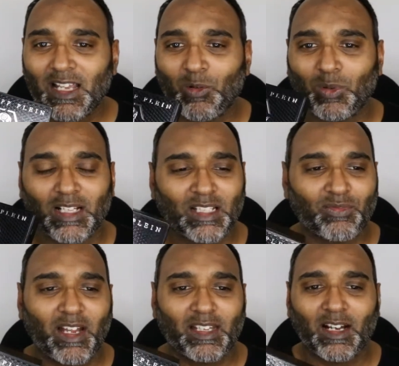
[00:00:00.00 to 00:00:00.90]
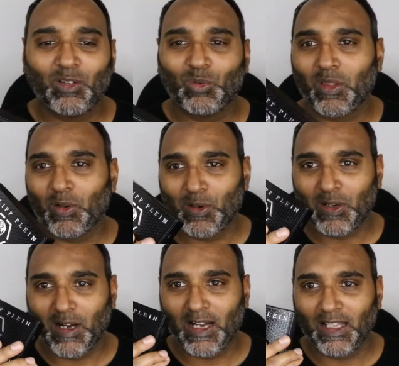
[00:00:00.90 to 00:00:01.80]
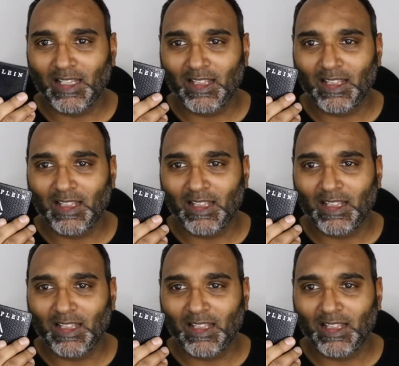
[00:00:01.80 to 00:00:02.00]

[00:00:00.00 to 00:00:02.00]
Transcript: let's find out whether or not